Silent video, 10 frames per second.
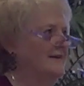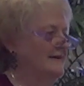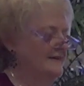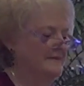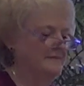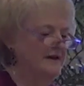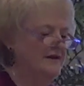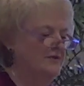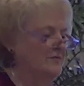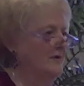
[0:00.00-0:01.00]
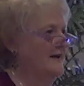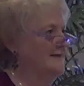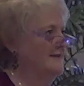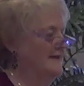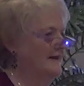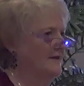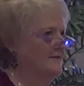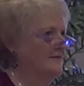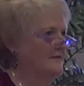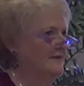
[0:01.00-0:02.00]
I am right
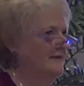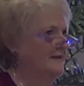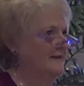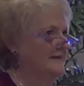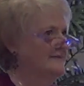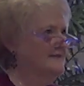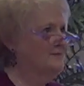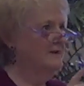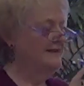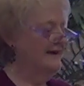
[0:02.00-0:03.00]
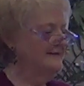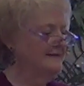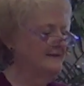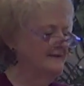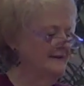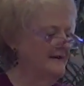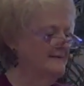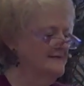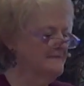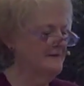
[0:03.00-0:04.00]
now. So we landed in a
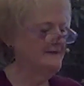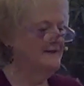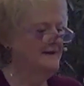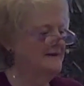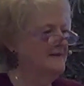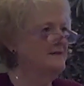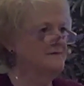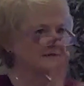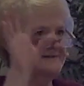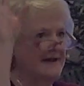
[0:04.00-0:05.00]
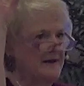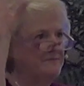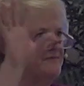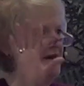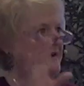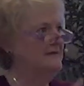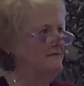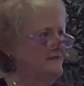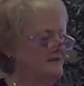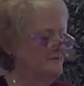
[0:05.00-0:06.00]
hospital that was top
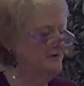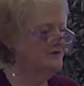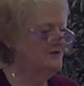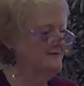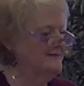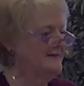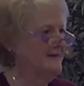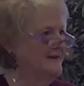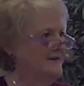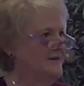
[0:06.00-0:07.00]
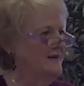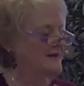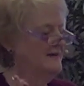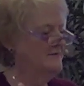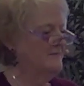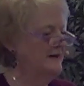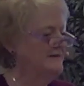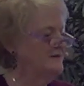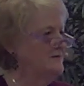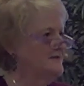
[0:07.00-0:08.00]
five in emergency care.
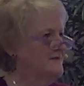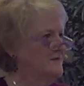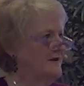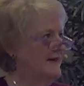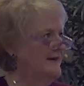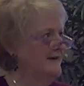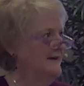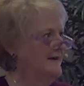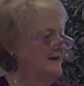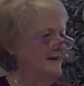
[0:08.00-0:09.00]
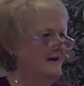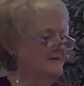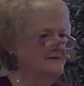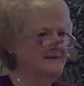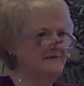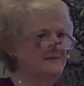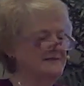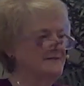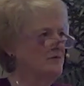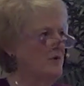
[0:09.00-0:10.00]
Michael was okay. I was having
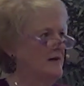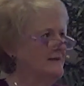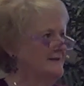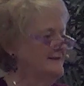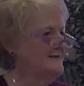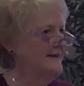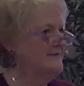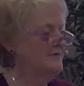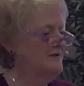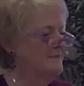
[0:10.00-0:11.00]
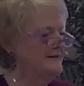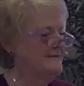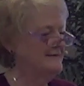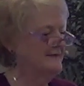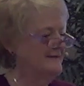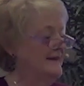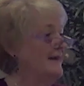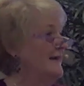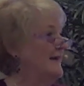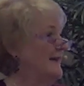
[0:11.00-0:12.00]
some quality time with my son,
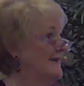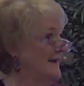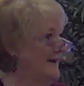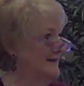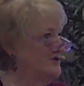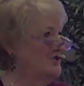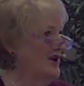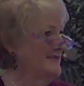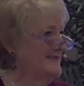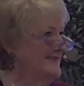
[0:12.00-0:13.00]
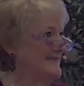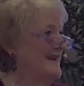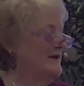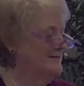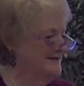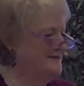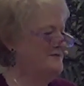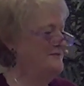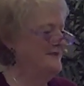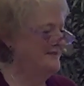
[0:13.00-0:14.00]
and I had chocolate. I was
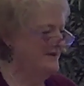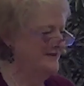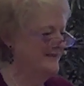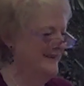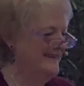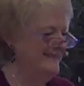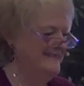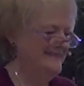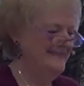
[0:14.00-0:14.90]
doing all right.